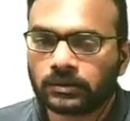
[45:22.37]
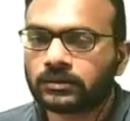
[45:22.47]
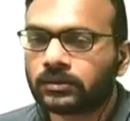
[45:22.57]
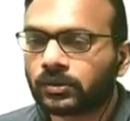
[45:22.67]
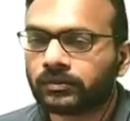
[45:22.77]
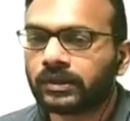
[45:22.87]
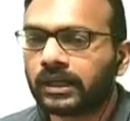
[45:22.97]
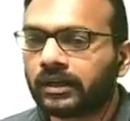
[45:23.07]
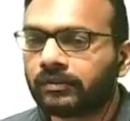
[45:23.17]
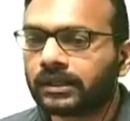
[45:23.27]
So what we
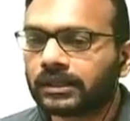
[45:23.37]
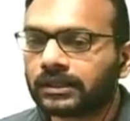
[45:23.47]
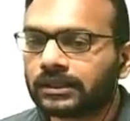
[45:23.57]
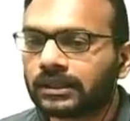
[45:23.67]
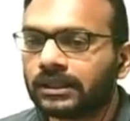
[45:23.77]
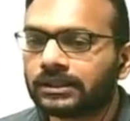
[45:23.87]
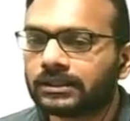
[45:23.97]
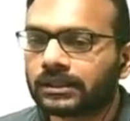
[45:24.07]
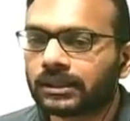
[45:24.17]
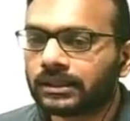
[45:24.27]
have here is, I'll just
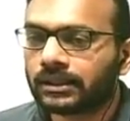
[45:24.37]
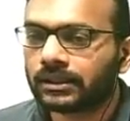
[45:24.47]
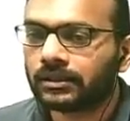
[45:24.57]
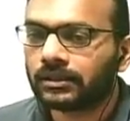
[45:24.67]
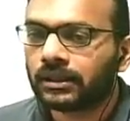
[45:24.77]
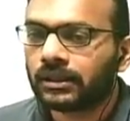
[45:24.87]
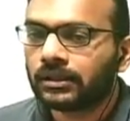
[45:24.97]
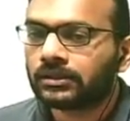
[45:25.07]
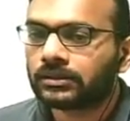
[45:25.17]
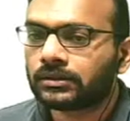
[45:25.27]
write it down.
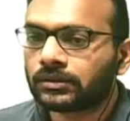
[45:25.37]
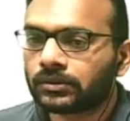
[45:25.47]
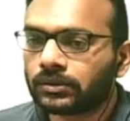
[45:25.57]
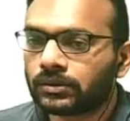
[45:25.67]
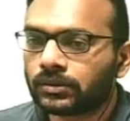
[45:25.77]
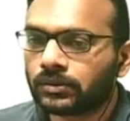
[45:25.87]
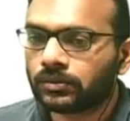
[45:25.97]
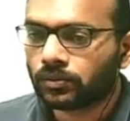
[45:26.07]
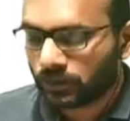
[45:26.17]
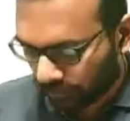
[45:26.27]
So
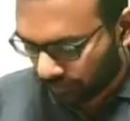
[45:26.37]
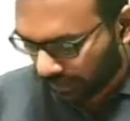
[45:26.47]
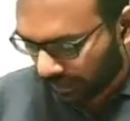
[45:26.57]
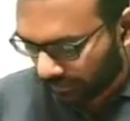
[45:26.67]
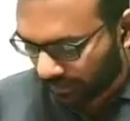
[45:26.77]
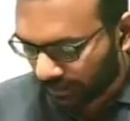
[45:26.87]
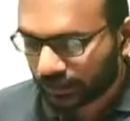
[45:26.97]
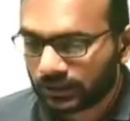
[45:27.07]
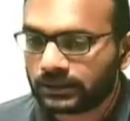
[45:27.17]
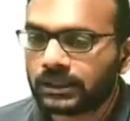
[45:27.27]
what we have here
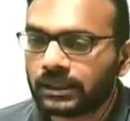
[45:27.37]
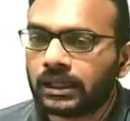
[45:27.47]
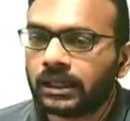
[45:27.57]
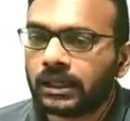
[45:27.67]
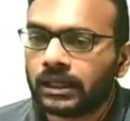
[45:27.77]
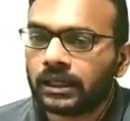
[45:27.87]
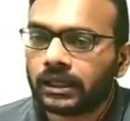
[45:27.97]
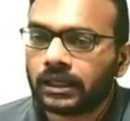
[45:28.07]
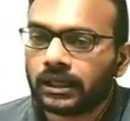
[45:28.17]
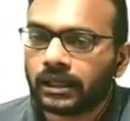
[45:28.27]
is
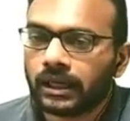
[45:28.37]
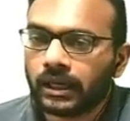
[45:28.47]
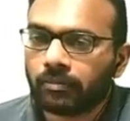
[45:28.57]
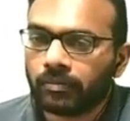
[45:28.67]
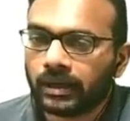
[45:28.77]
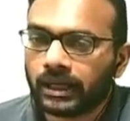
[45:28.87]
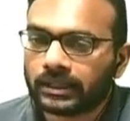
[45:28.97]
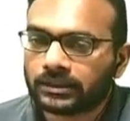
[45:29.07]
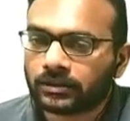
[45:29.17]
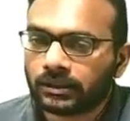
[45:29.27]
mh
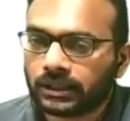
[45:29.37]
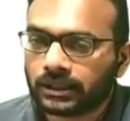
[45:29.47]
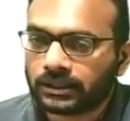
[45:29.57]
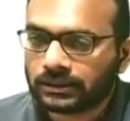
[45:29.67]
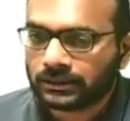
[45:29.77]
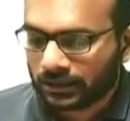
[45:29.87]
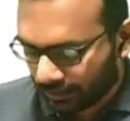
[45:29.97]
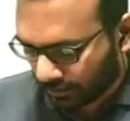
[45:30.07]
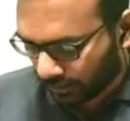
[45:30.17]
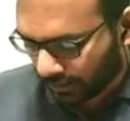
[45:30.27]
square c
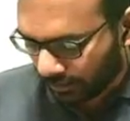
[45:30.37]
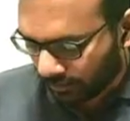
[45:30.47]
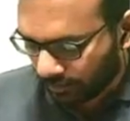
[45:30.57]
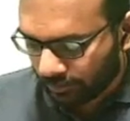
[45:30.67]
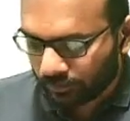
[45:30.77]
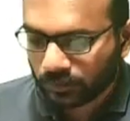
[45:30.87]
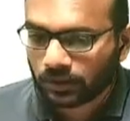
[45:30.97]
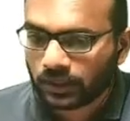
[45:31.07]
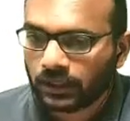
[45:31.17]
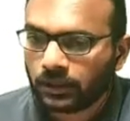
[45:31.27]
square,
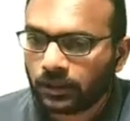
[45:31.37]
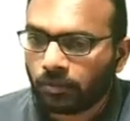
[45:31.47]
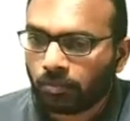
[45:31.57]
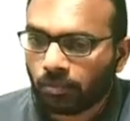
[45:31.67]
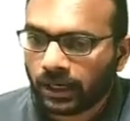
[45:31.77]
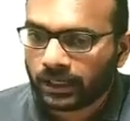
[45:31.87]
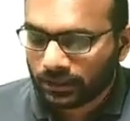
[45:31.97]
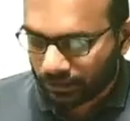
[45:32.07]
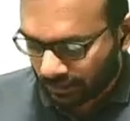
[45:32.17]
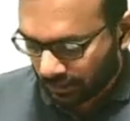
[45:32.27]
okay,
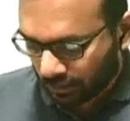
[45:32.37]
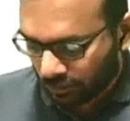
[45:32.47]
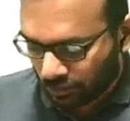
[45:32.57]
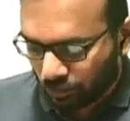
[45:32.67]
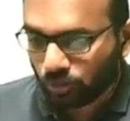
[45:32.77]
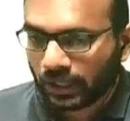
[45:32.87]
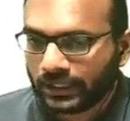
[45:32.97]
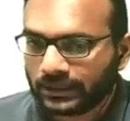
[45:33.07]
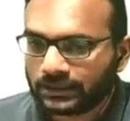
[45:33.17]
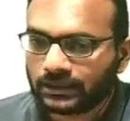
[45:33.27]
minus
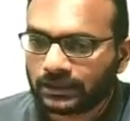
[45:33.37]
twice